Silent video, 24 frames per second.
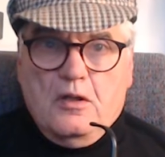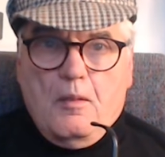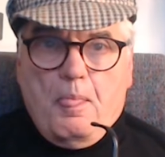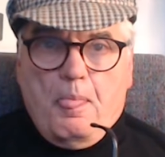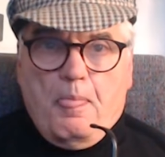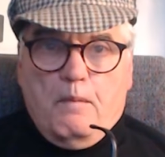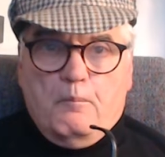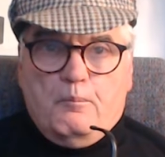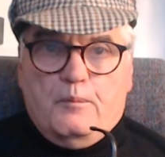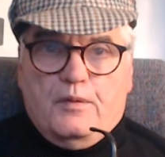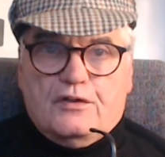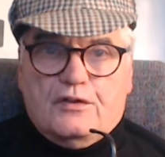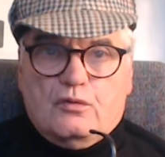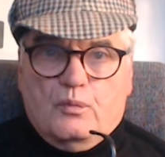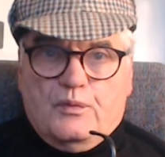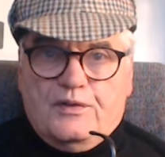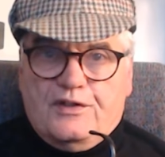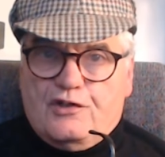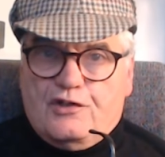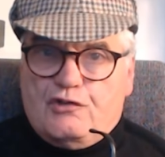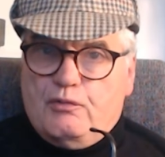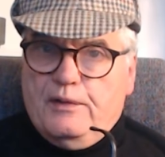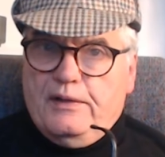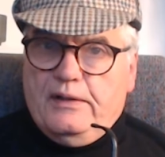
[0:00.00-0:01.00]
but with
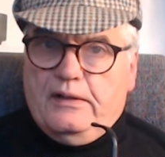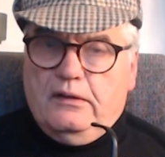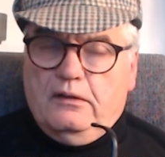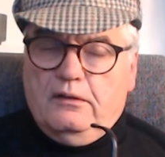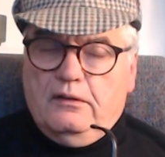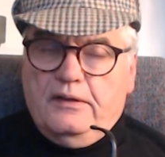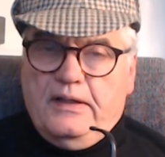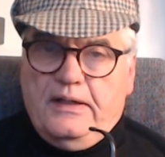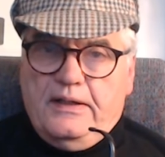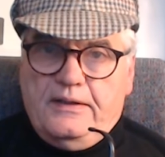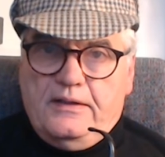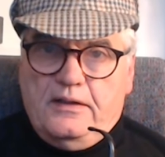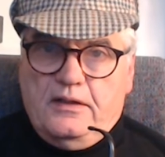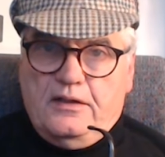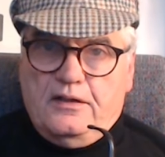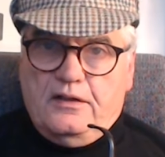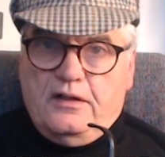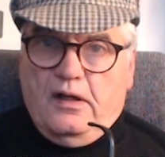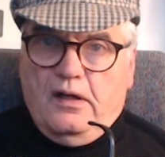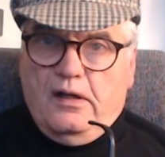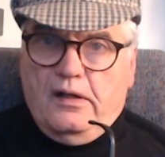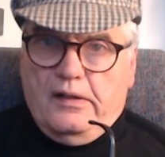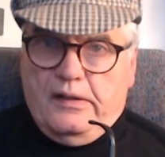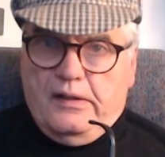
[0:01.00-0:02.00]
a twinkle in her
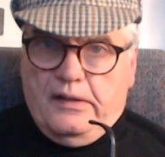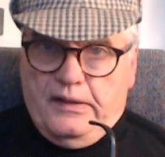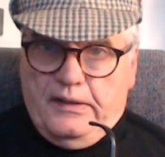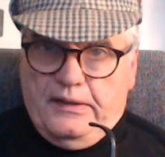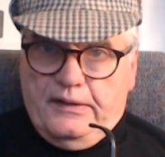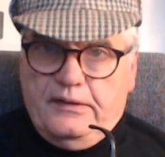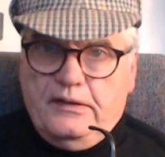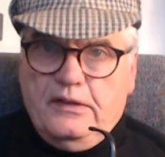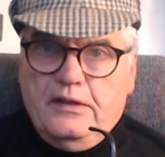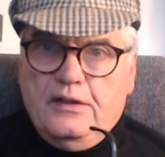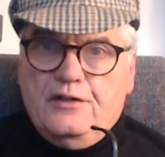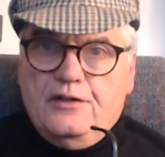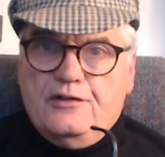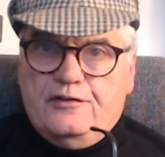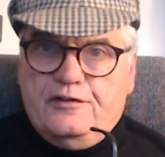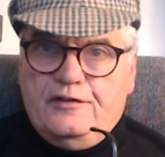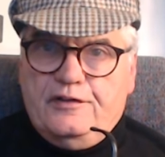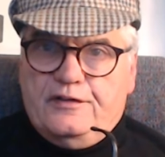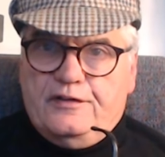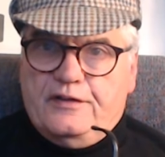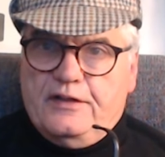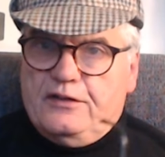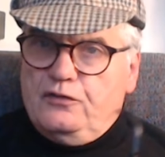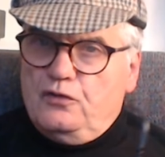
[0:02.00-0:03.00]
eye, she
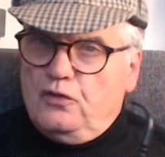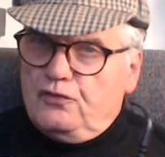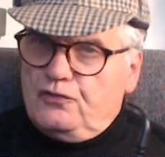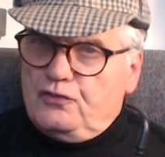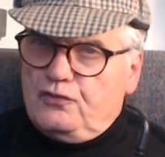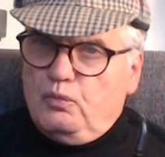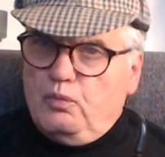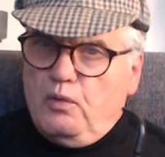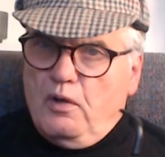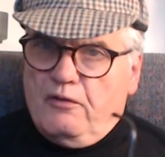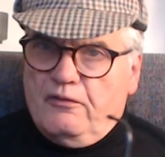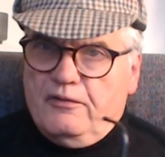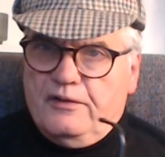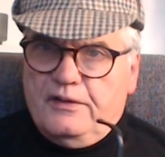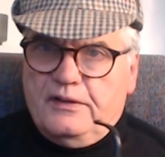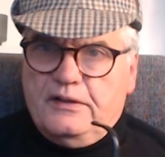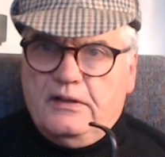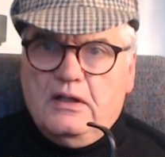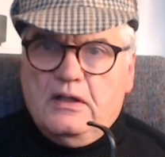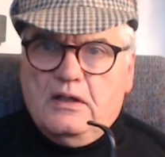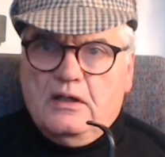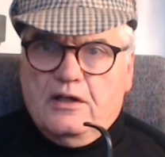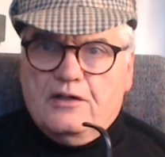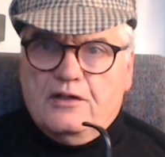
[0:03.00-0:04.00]
said not to worry
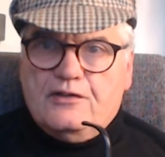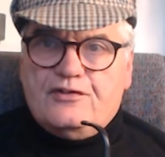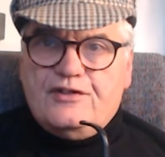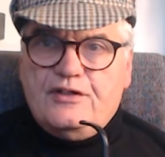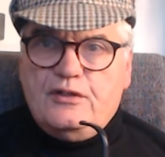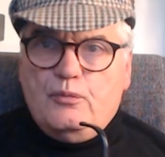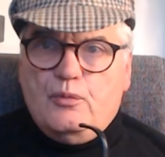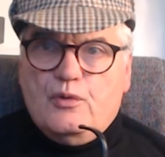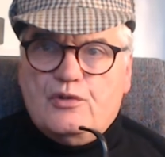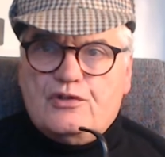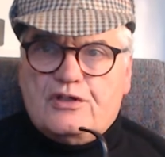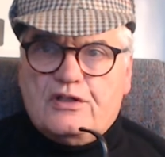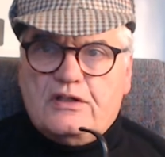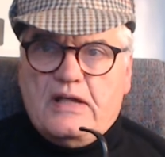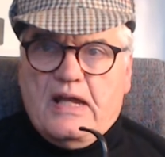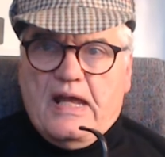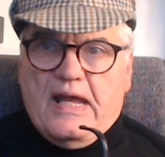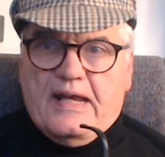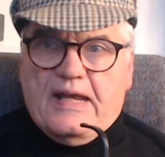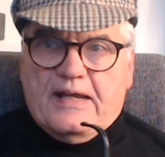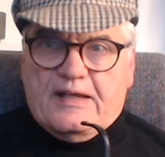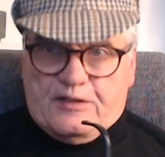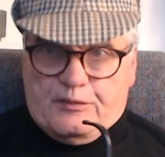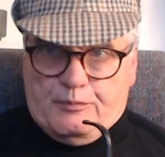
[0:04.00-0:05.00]
as she was an
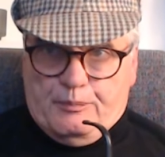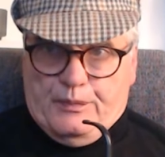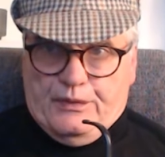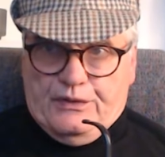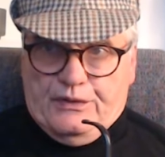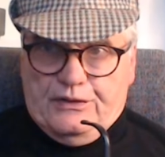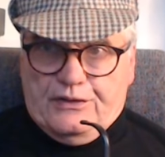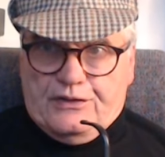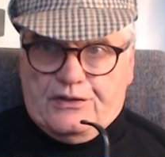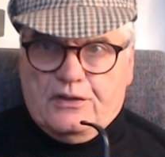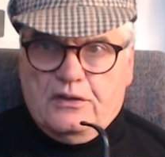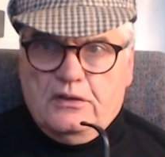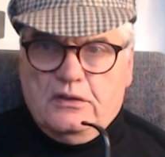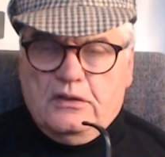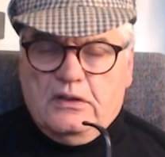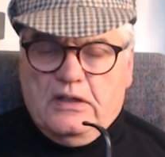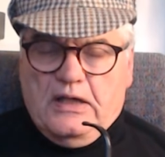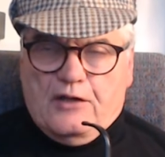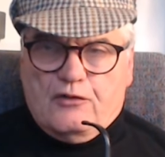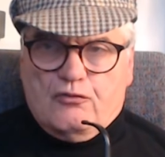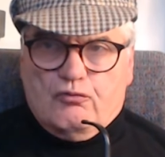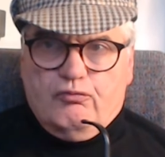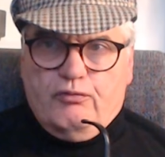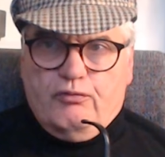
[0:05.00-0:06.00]
expert
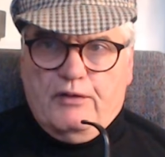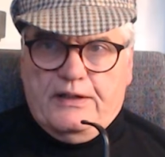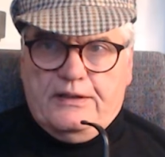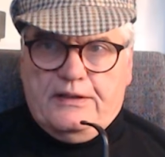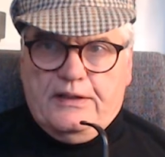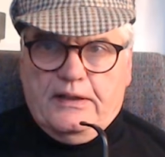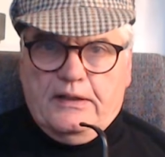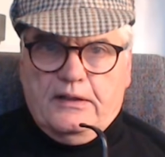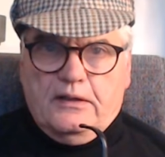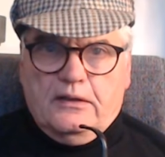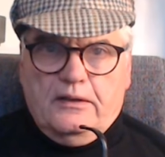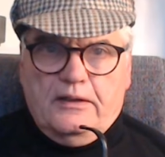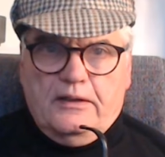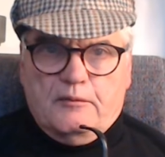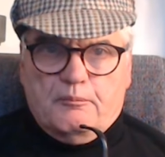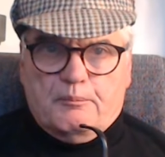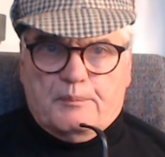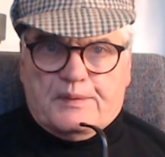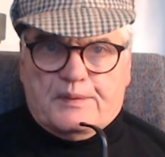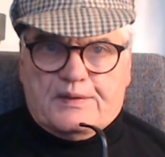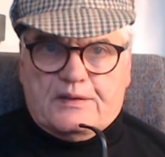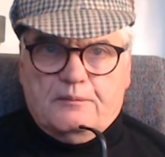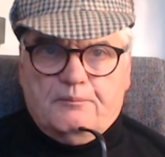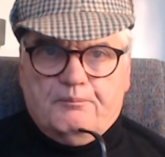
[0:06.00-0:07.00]
at reading
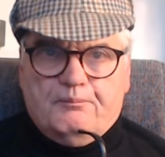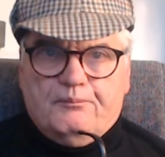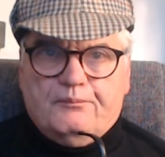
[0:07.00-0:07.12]
lips.